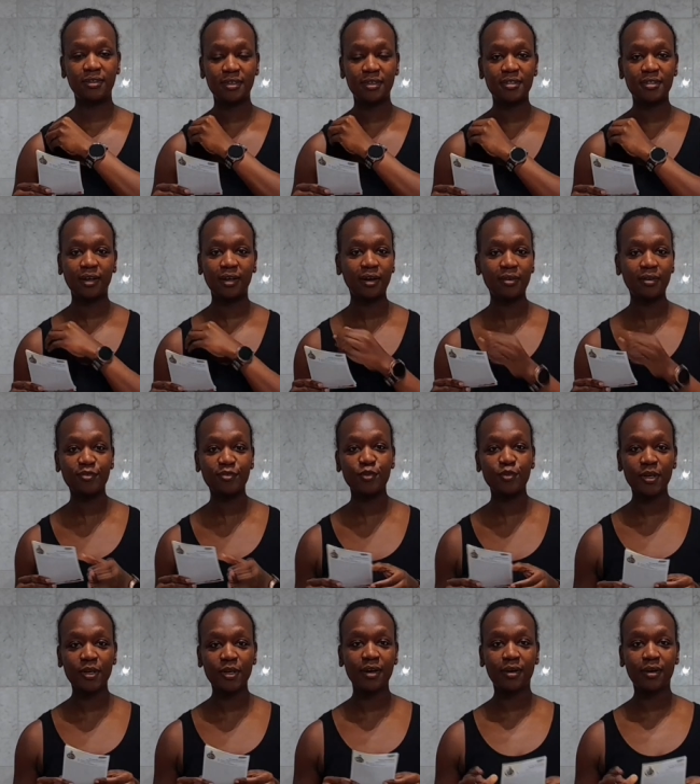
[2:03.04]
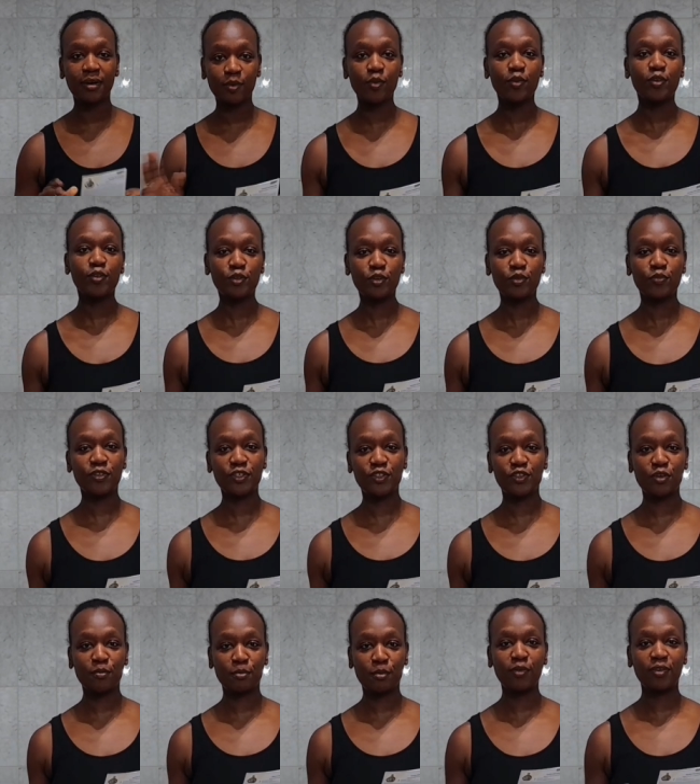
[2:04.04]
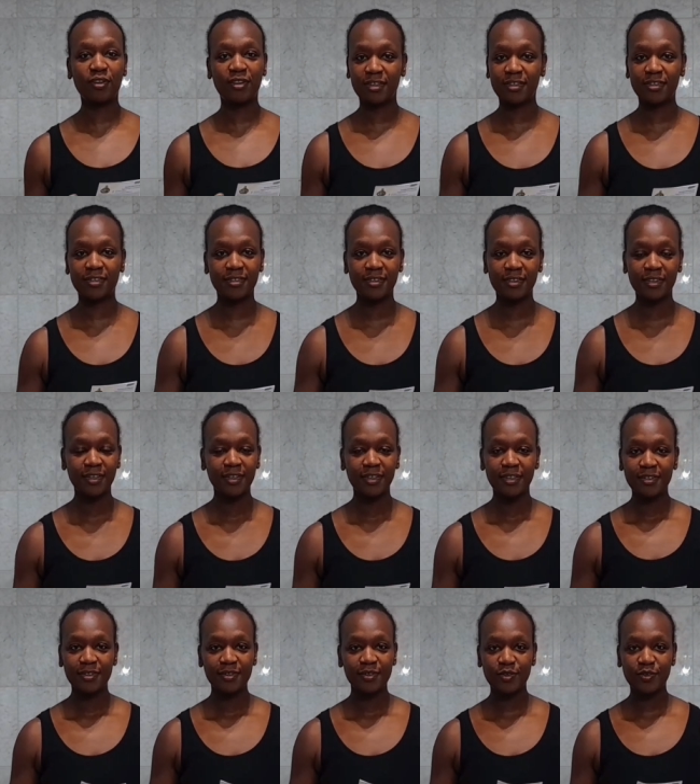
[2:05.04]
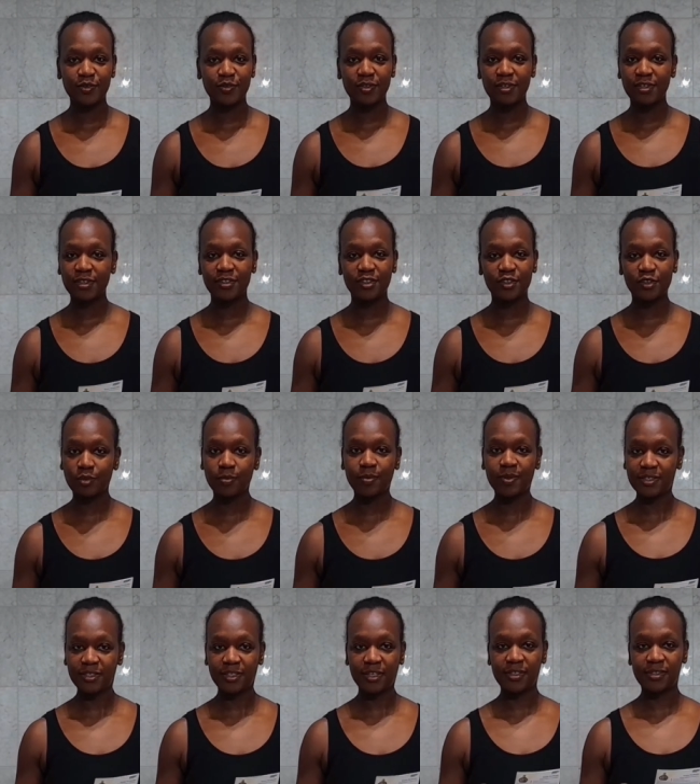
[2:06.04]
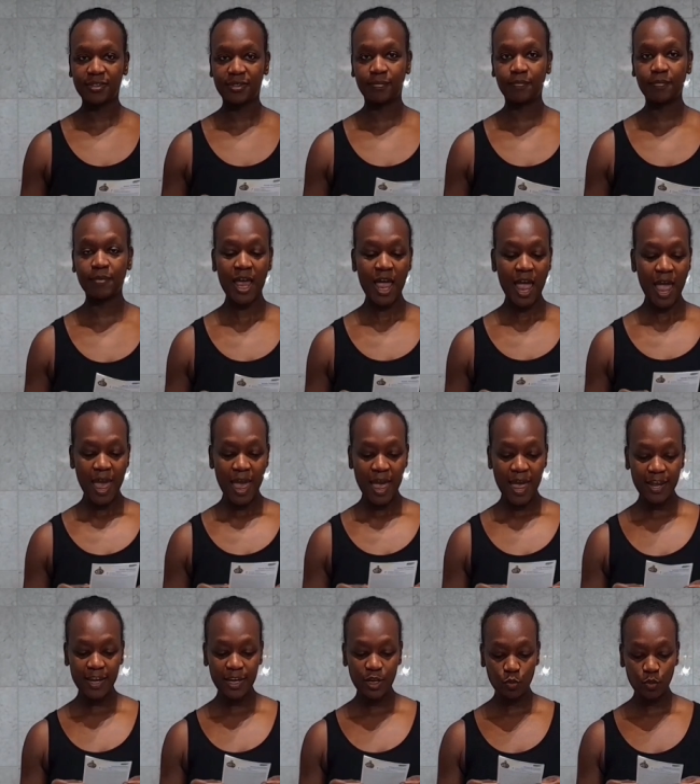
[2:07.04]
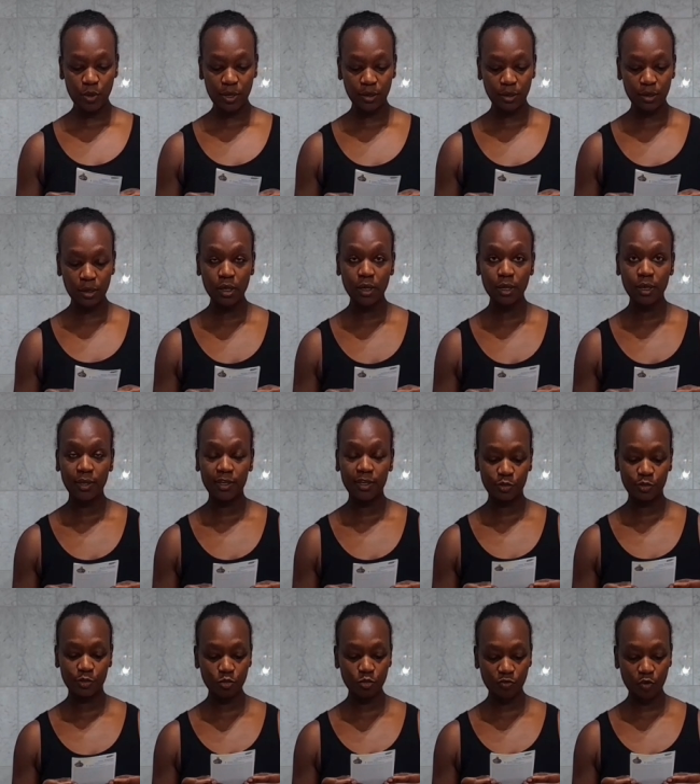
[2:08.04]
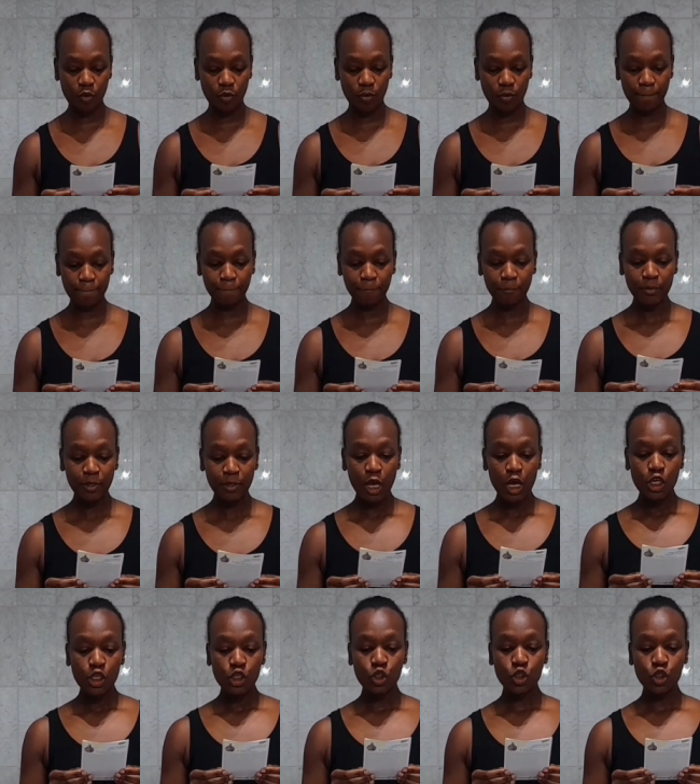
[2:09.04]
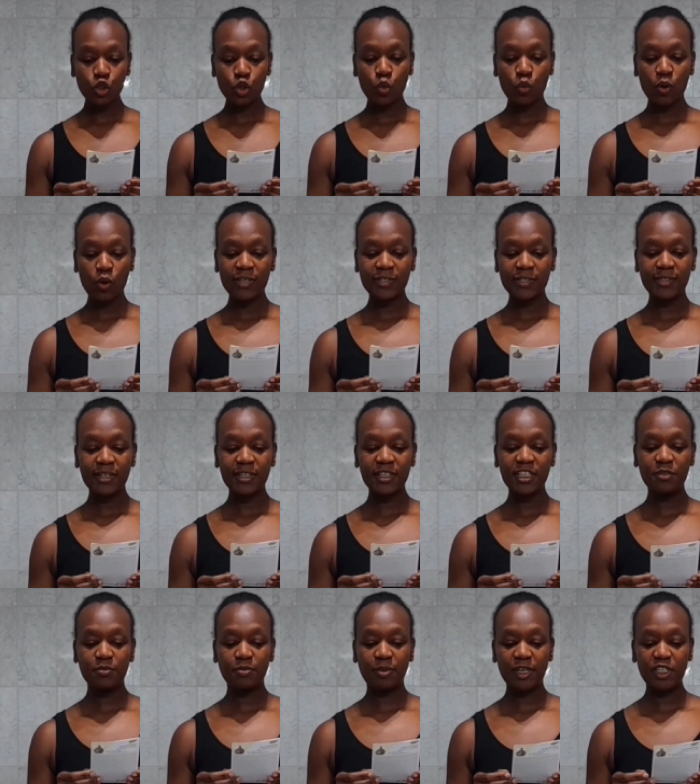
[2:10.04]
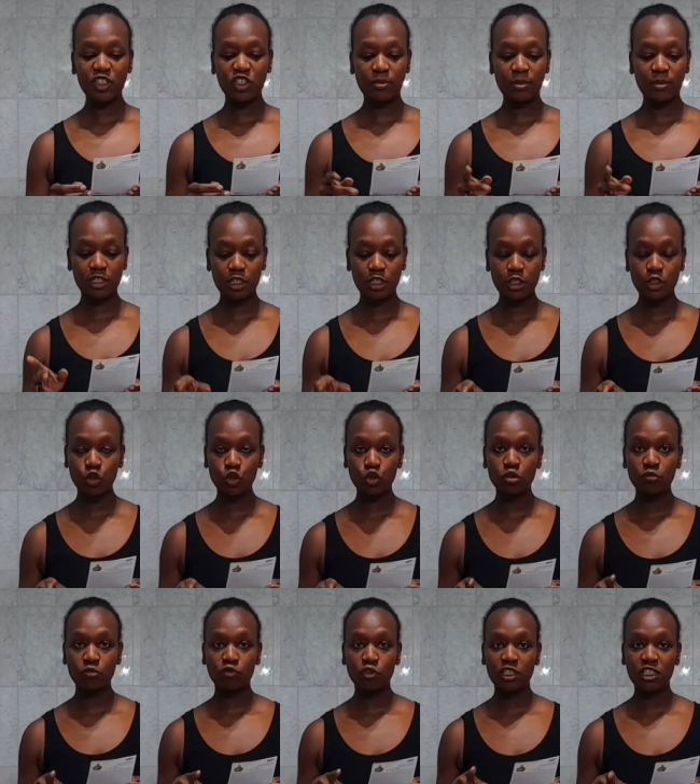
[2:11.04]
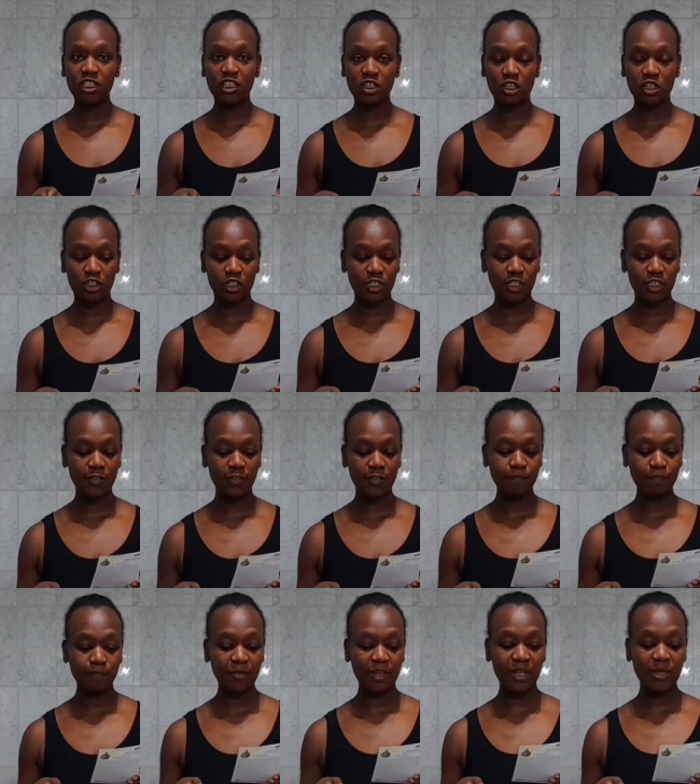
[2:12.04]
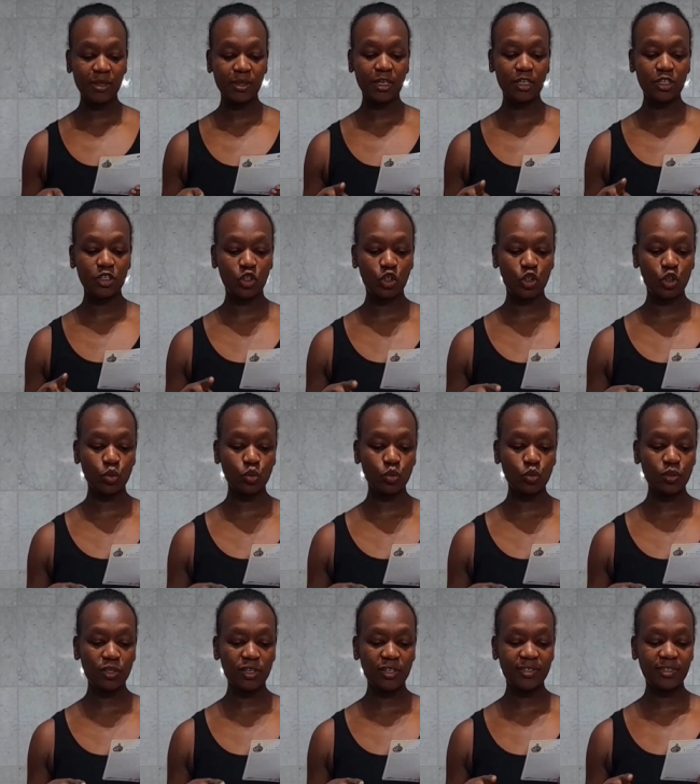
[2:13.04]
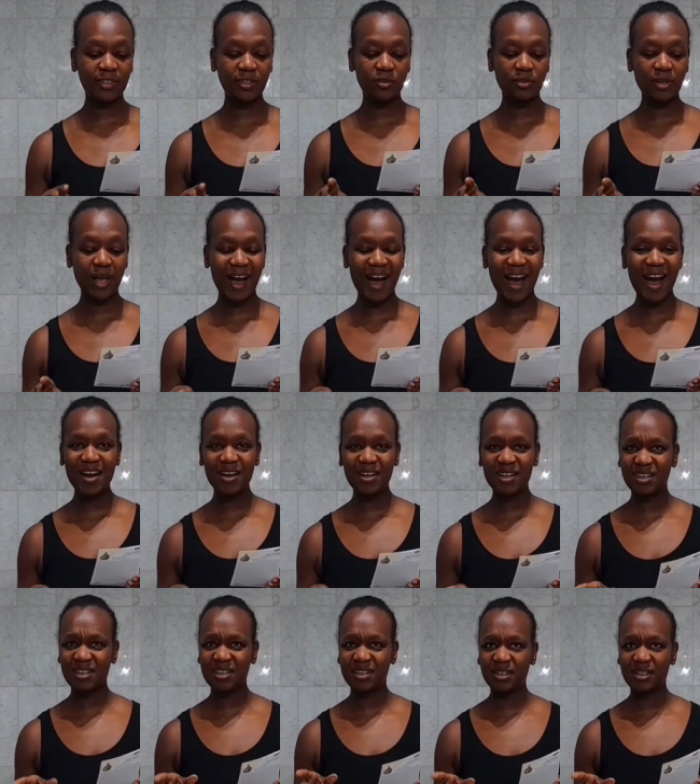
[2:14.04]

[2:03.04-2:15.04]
that I have to make a whole new video about that. It was really traumatizing. Anyway, let's move on. So I stayed in Belgium until June of 2013 and then June until uh,